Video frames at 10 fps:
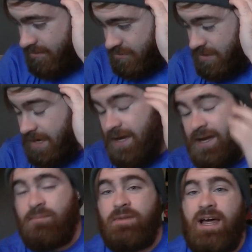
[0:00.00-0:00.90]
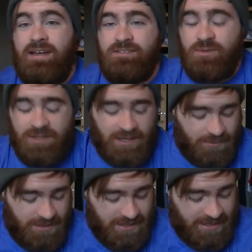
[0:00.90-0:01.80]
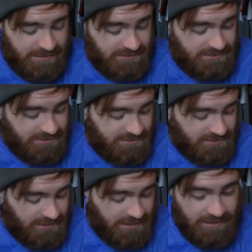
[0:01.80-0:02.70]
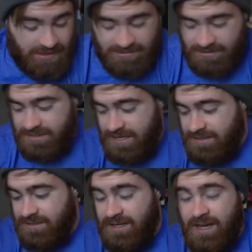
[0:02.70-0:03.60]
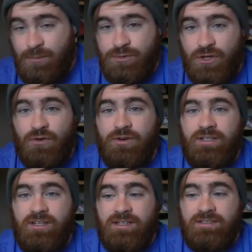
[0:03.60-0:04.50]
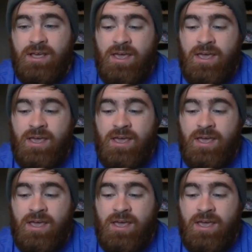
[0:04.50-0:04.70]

so yeah, I'm glad it's going that way. And I, as I said, I am sorry that